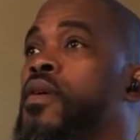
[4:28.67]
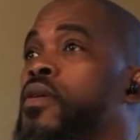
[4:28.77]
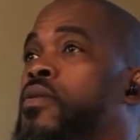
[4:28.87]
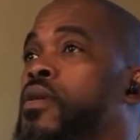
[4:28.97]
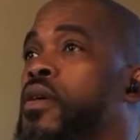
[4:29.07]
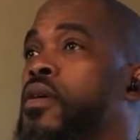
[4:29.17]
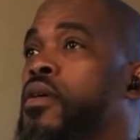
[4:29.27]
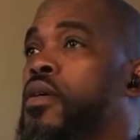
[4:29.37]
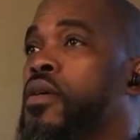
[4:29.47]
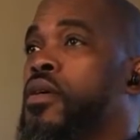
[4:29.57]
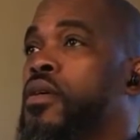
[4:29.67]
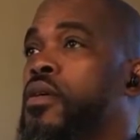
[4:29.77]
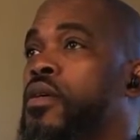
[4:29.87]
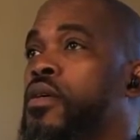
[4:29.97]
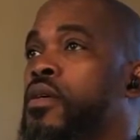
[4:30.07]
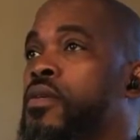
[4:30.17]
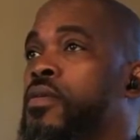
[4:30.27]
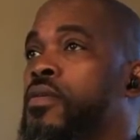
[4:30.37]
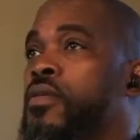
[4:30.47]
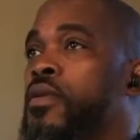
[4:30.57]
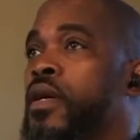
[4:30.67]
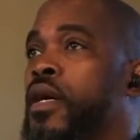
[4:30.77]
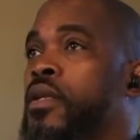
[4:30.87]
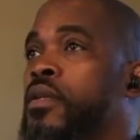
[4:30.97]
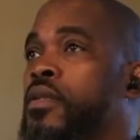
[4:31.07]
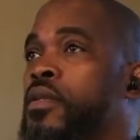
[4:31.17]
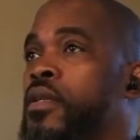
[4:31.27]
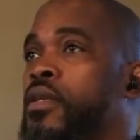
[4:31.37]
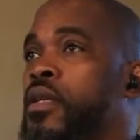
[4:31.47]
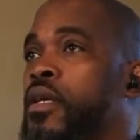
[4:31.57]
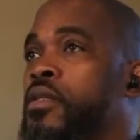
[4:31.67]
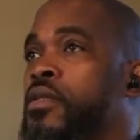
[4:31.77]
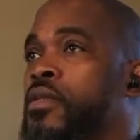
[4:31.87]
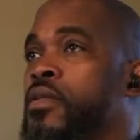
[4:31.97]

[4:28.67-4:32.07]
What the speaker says: Okay. Hey, how I look? I look nice.